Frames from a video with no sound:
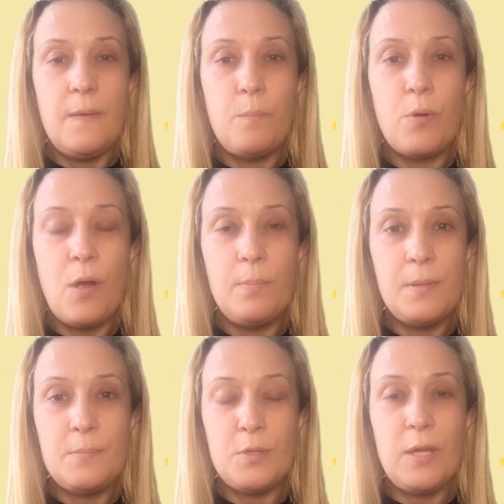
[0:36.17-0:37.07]

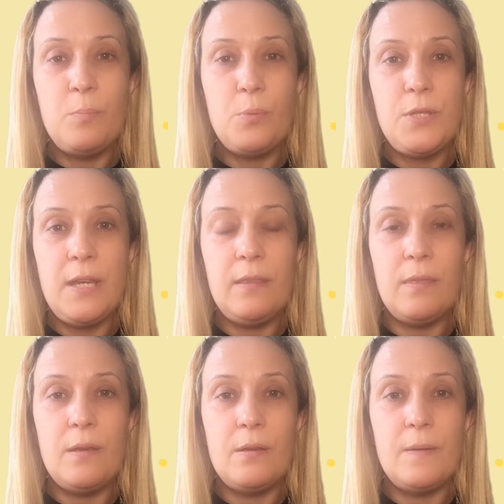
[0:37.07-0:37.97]
problems in putting
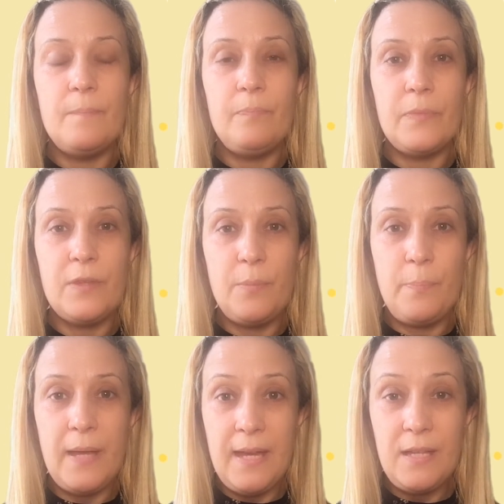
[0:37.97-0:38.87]
the
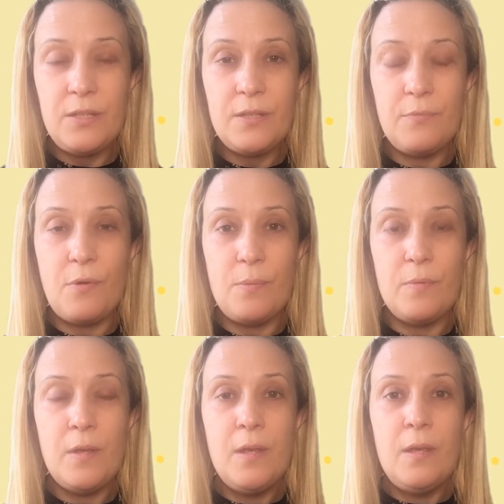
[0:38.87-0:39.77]
paint
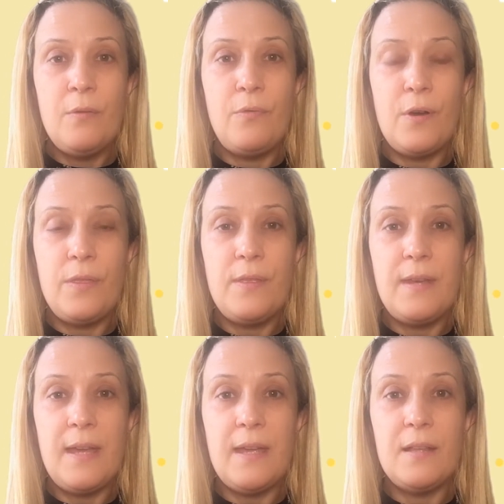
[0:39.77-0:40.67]
for the
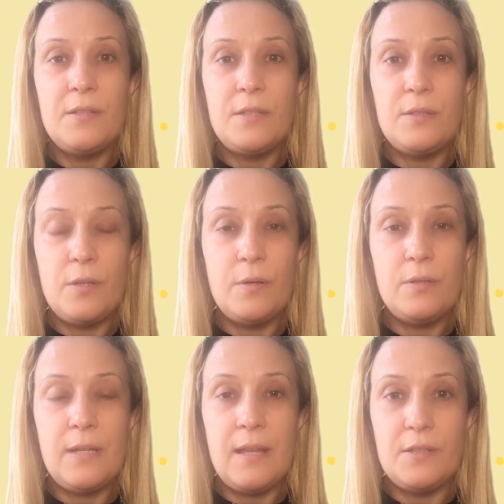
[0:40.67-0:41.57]

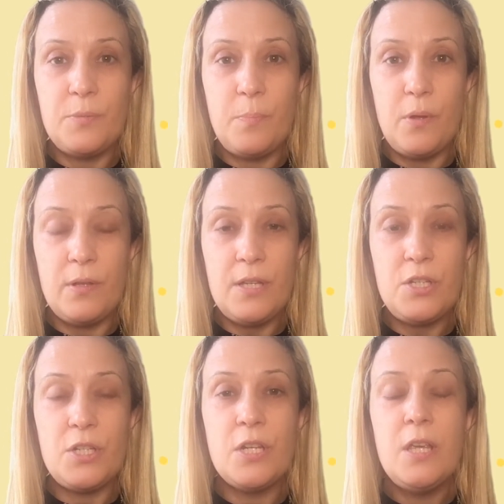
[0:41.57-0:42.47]
nails
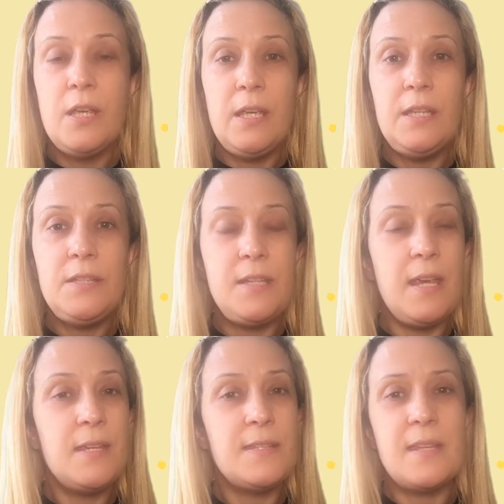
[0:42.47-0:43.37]
polish.
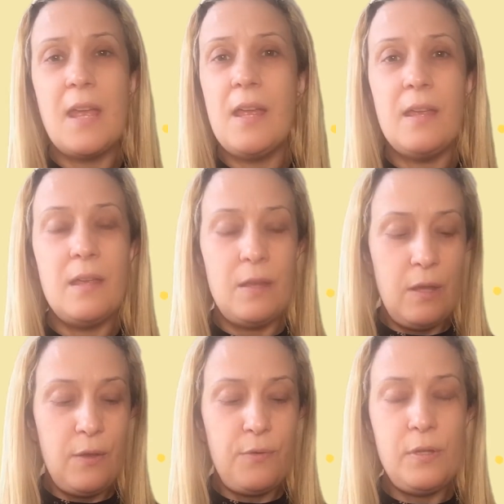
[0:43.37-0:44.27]

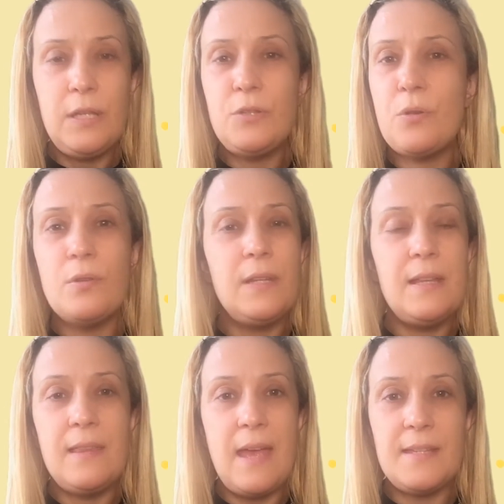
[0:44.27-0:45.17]
It only
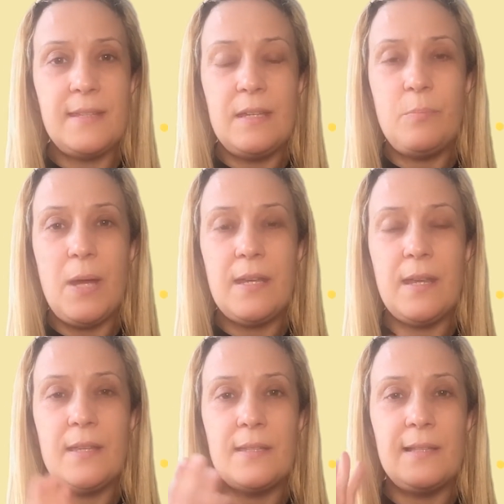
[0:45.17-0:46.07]
lasts in my
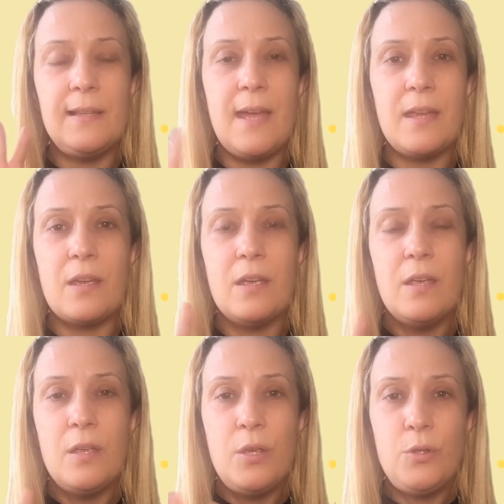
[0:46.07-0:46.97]
nails like
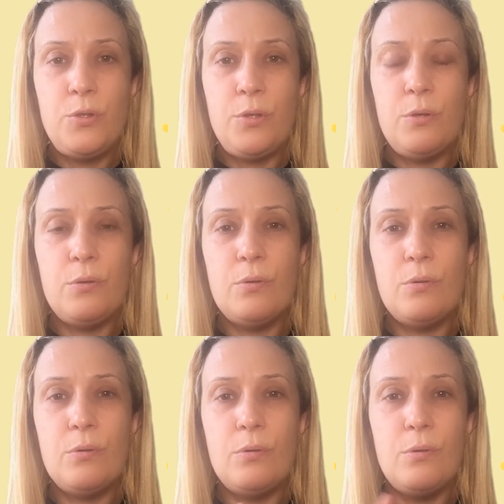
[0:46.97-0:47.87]

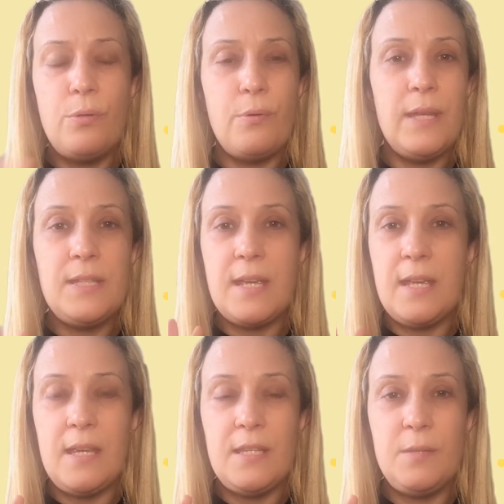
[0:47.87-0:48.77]
2-3
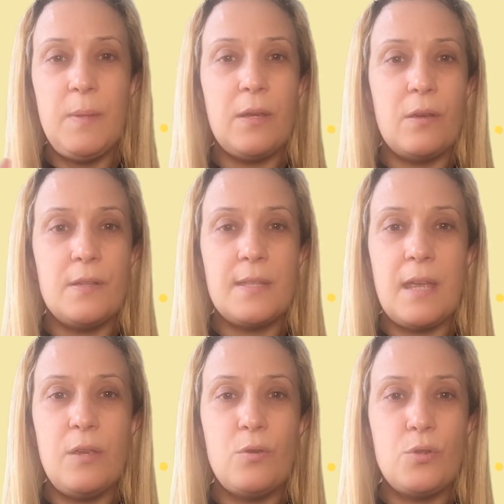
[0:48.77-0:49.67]
days because I
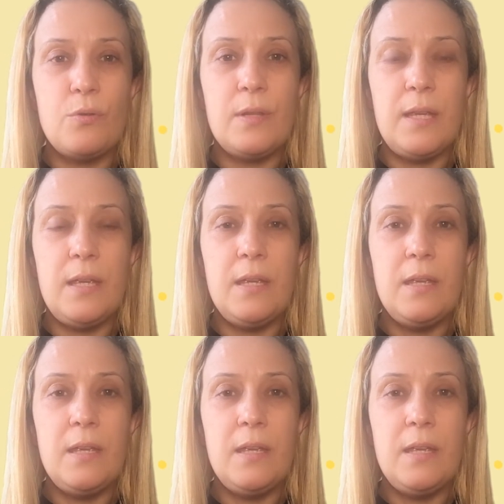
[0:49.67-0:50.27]
usually